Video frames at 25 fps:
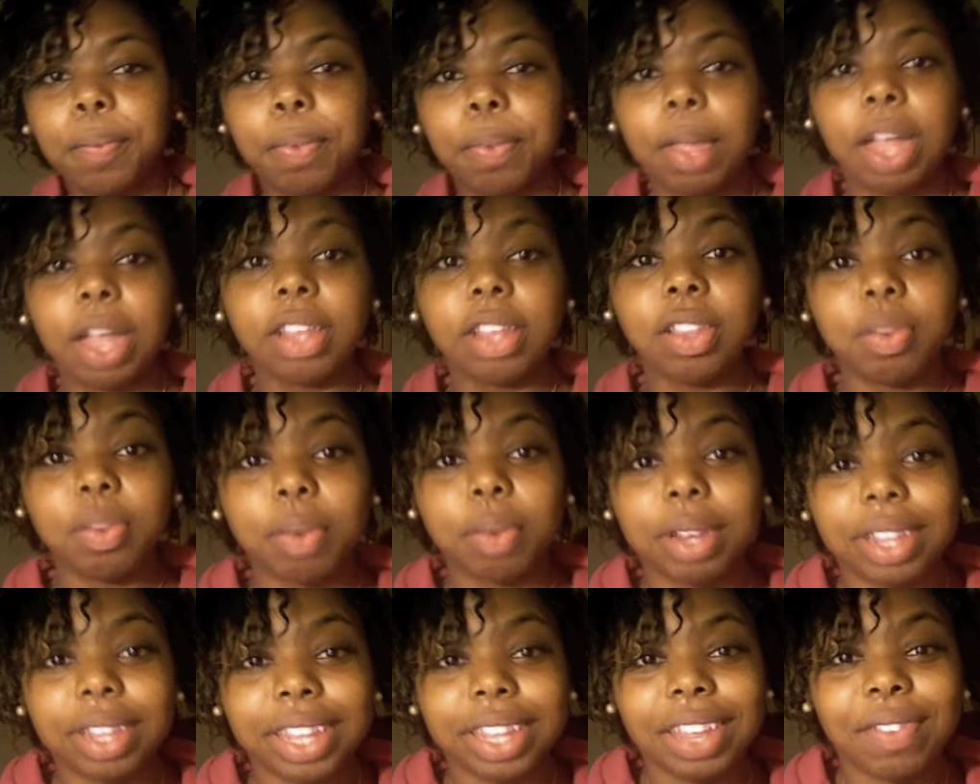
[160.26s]
I just
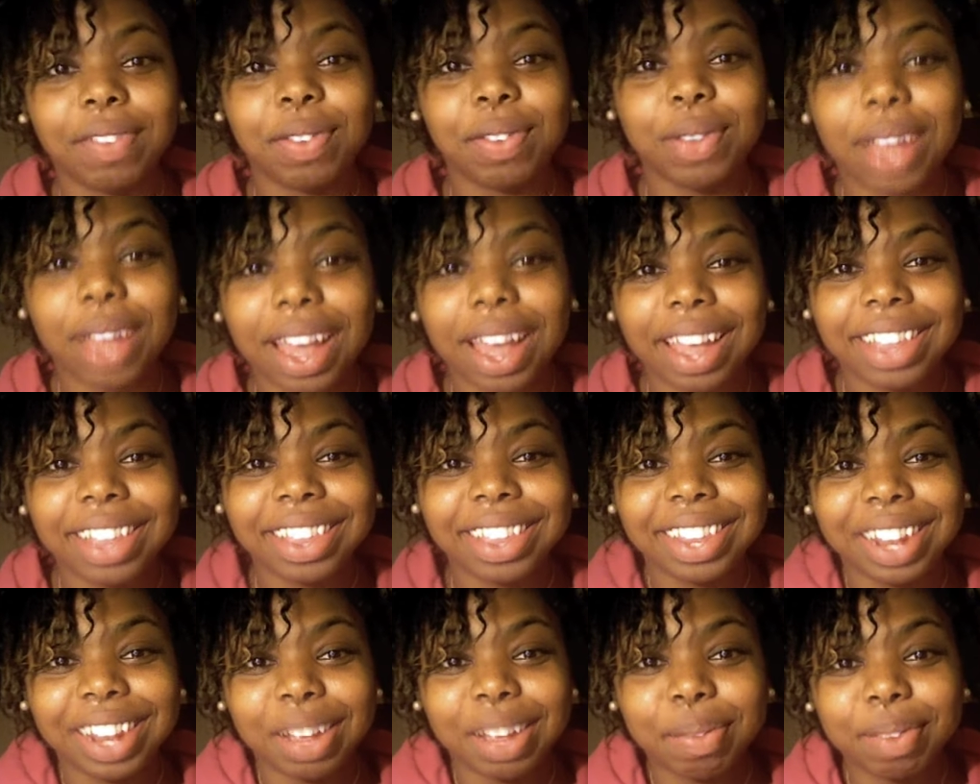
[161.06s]
wanted to give you guys
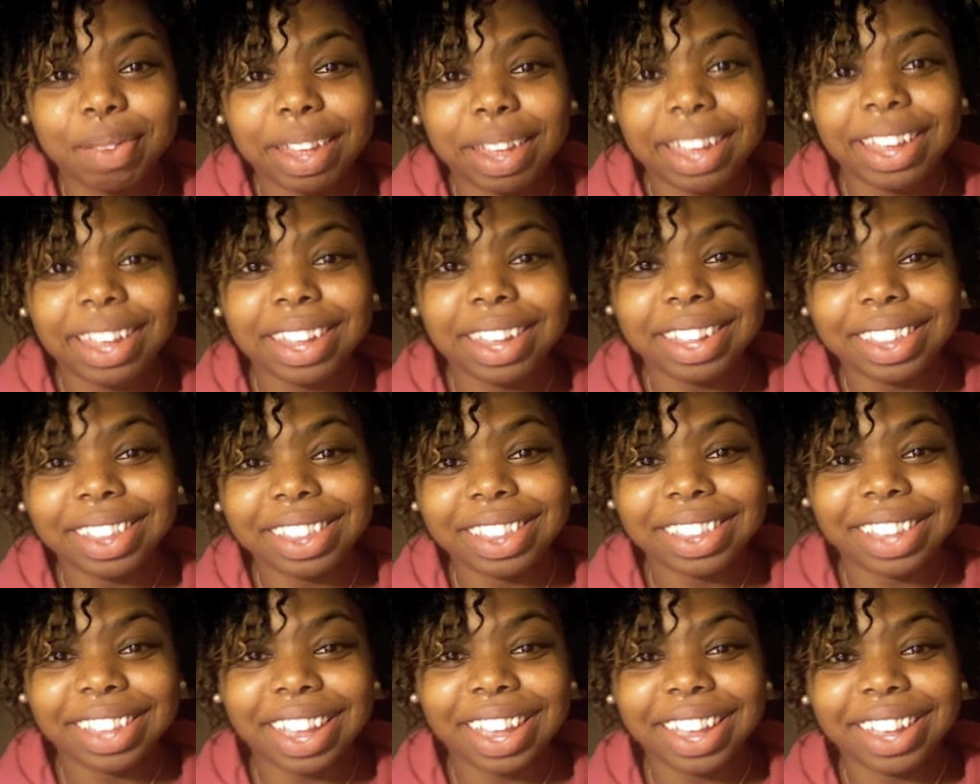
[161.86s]
an update,
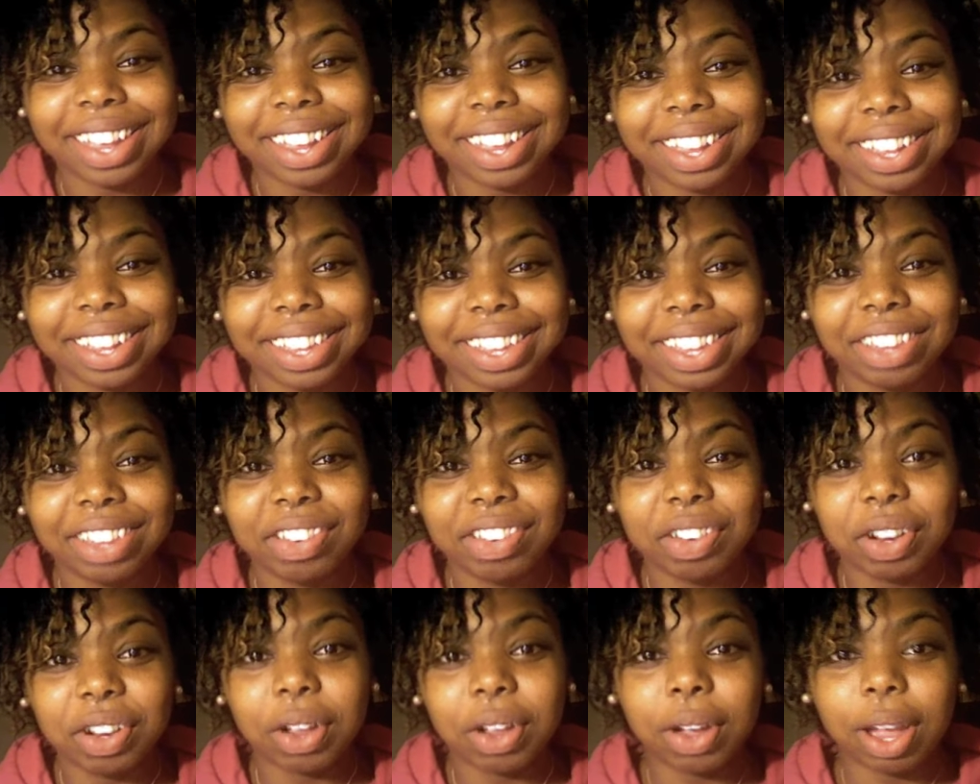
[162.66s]
uh, let
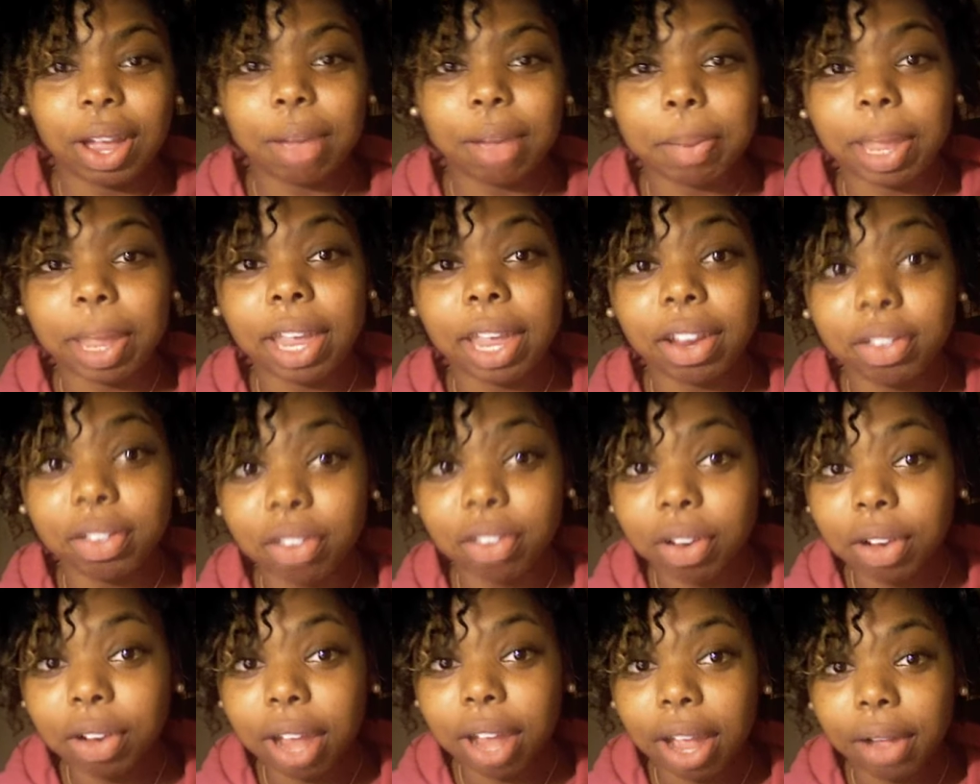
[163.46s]
you know how my hair
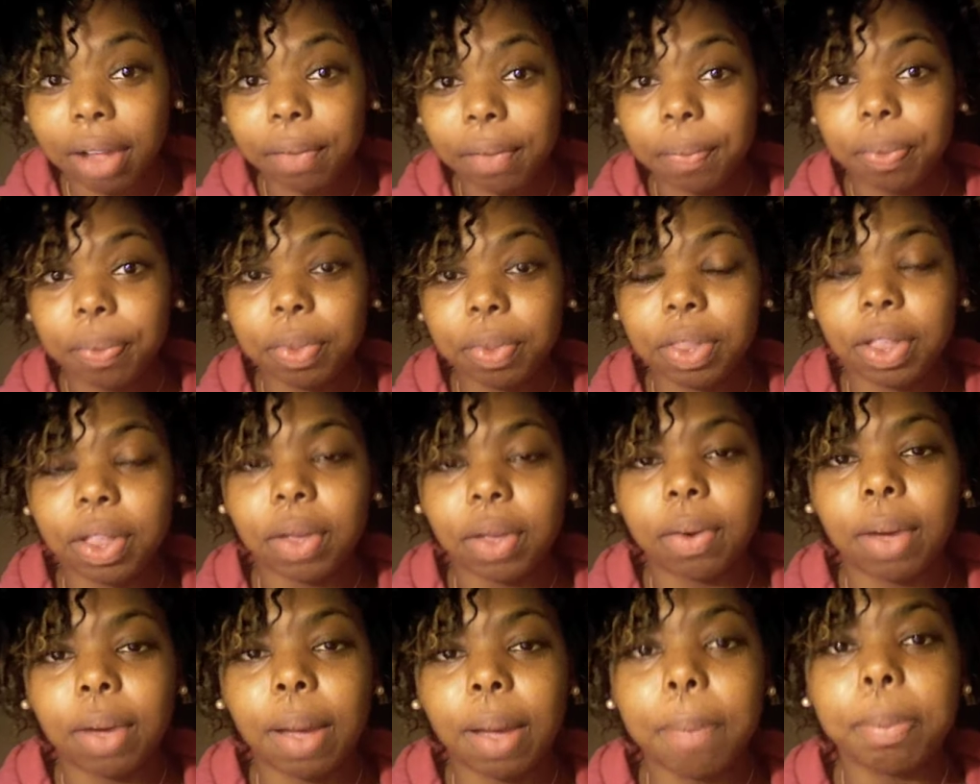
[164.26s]
turned out. So
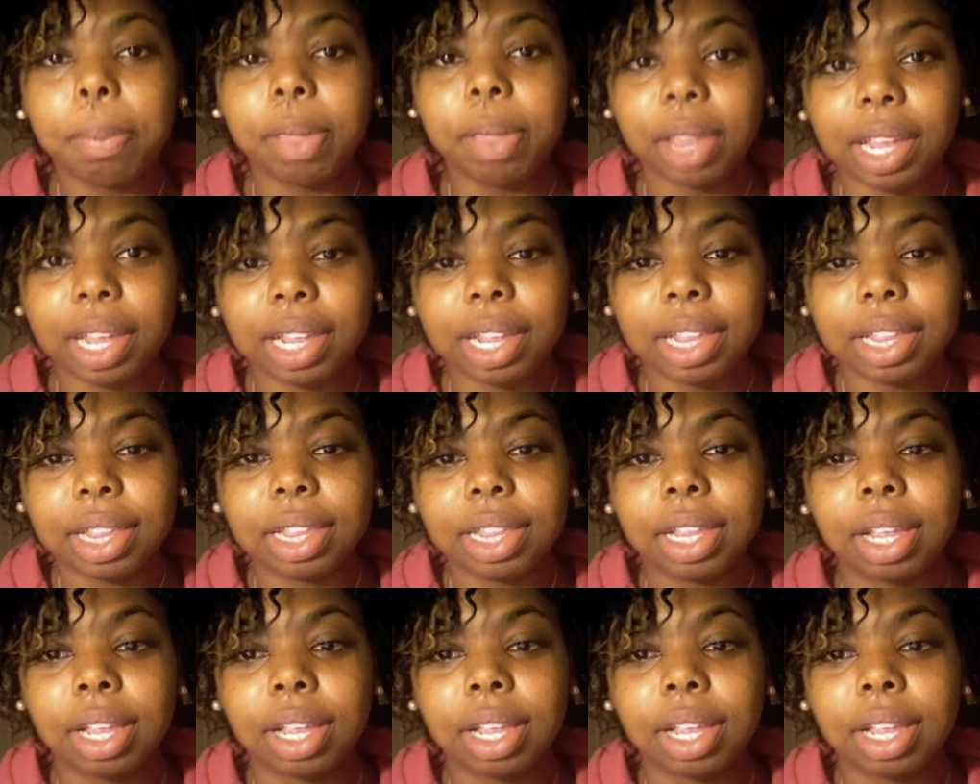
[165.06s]
I'm pleased.